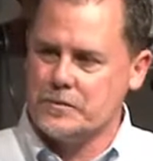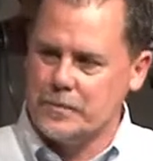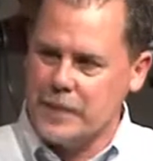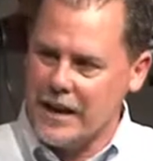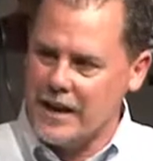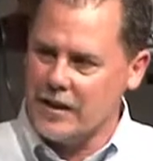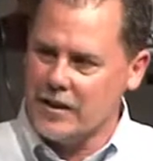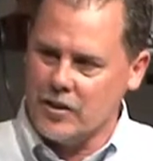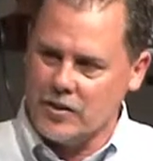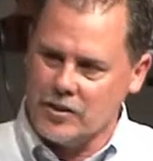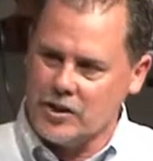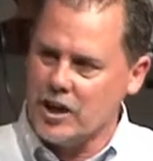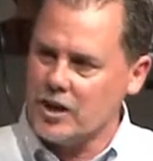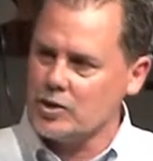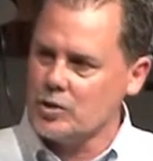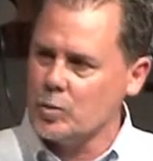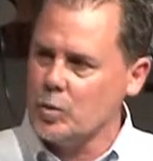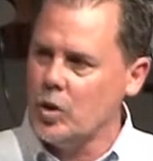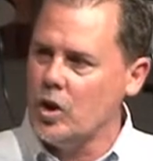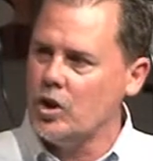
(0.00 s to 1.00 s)

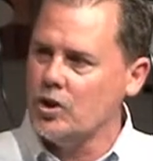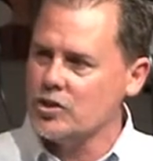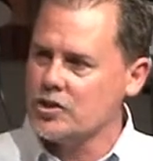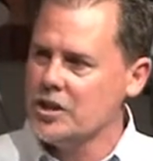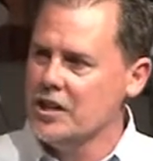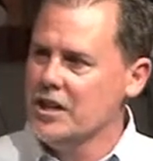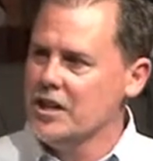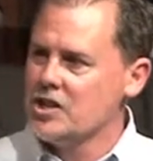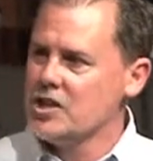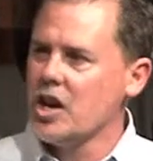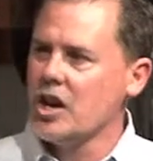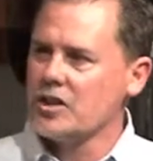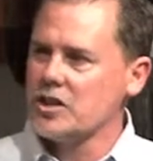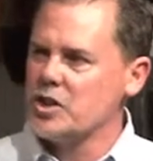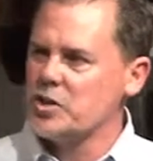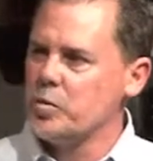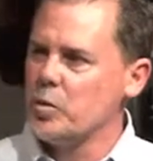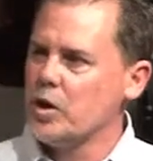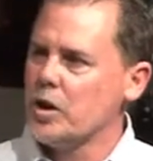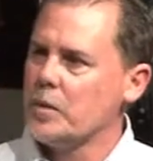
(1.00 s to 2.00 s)
Dr. Walsh talked
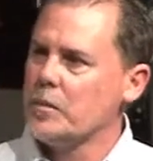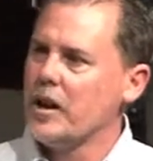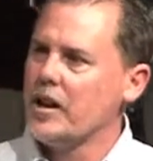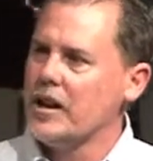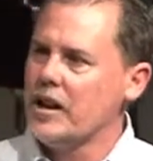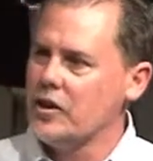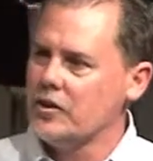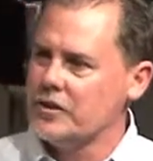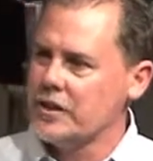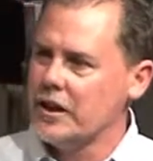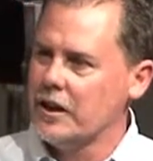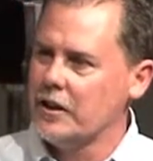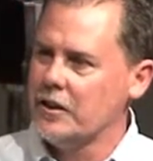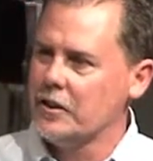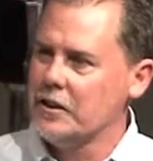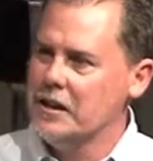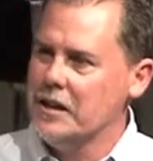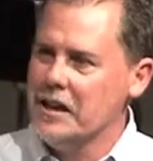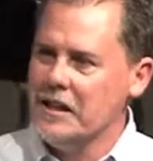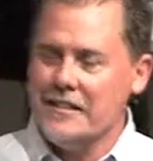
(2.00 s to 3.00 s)
this morning about
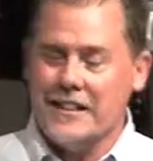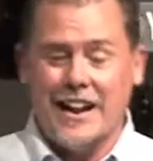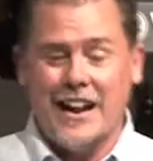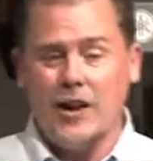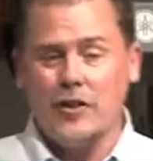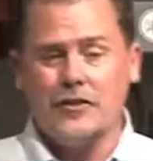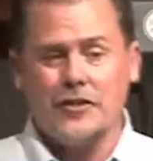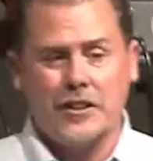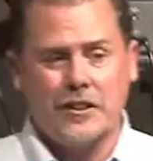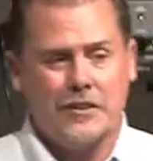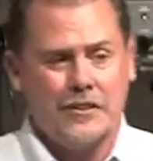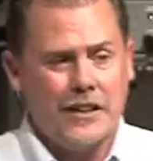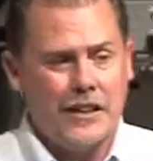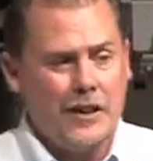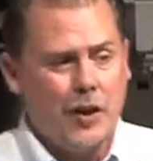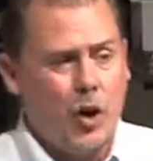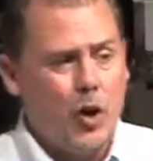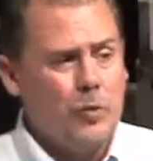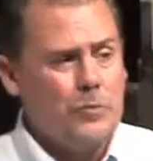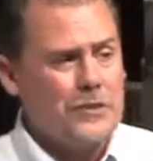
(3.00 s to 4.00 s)
healthcare,
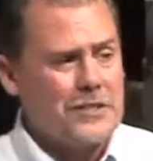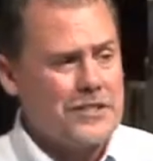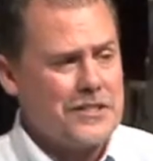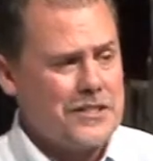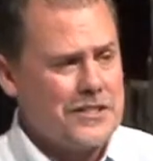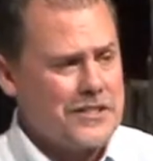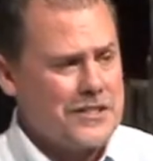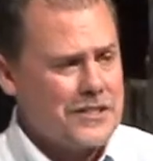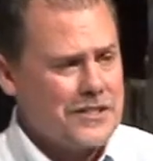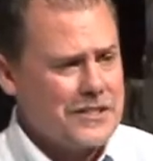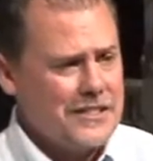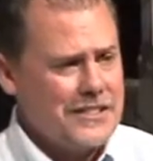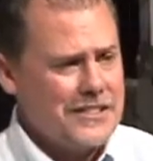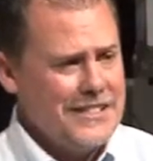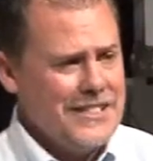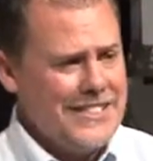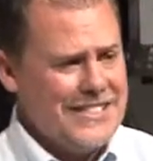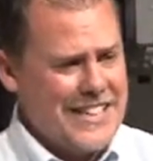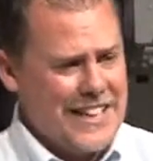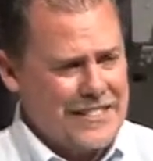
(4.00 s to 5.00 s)
that homelessness
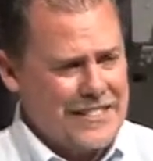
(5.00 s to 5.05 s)
is